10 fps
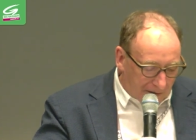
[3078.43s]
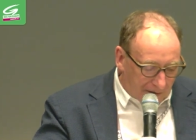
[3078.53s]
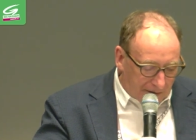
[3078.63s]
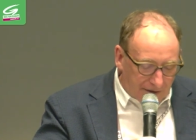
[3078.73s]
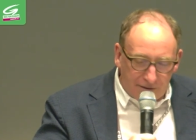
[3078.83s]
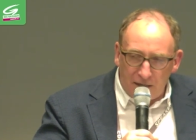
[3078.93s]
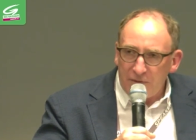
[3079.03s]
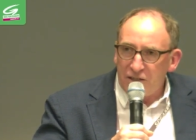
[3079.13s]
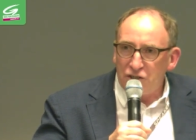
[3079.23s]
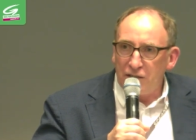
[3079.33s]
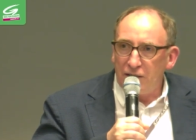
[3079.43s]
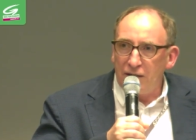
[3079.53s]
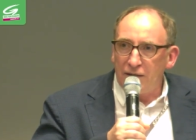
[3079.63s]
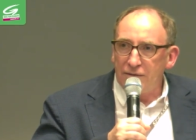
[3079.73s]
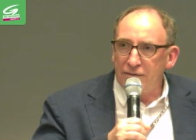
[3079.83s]
It's damaging
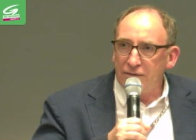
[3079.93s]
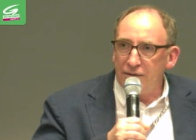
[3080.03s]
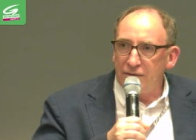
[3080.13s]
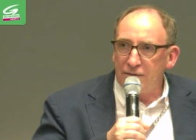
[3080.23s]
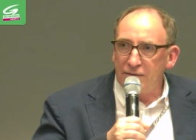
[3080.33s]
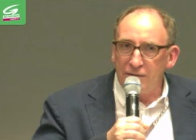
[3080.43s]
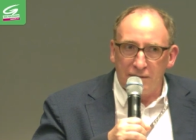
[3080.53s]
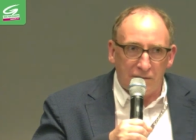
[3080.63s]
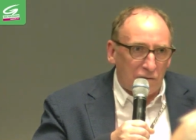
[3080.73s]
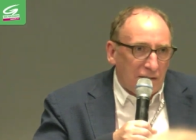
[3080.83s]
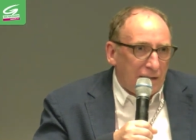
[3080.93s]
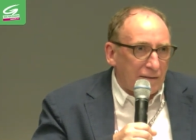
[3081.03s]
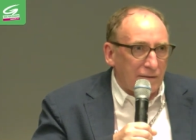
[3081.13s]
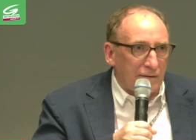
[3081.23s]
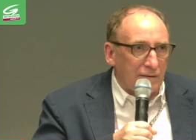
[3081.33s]
us as a
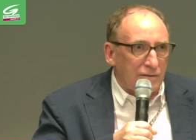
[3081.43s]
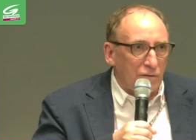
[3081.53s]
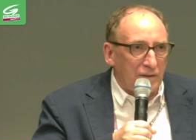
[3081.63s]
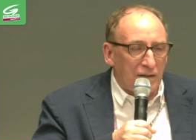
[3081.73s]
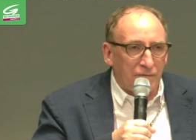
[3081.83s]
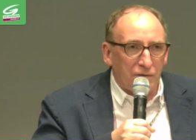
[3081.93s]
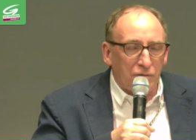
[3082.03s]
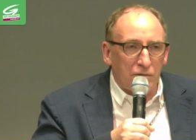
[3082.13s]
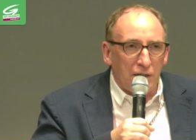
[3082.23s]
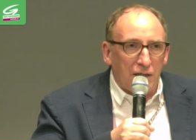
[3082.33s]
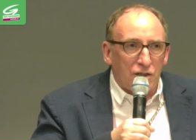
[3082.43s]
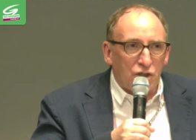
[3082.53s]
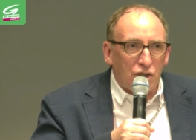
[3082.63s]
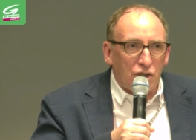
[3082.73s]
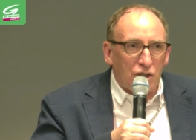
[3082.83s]
society. So we have to
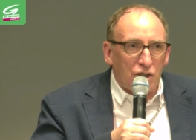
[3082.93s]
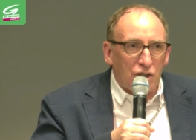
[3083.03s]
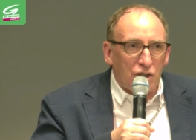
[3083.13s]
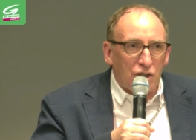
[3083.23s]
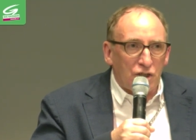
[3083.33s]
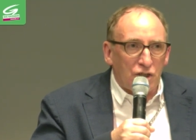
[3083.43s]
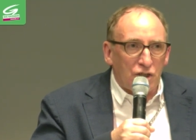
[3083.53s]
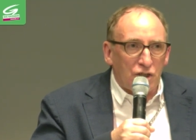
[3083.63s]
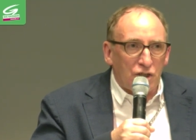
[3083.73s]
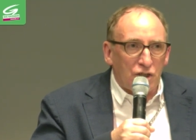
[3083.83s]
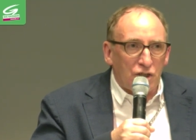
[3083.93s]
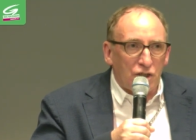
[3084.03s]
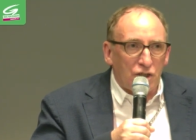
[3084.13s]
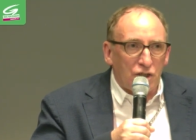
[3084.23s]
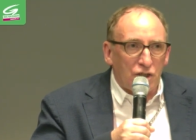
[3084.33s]
change
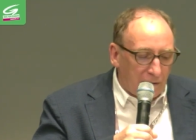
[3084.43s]
our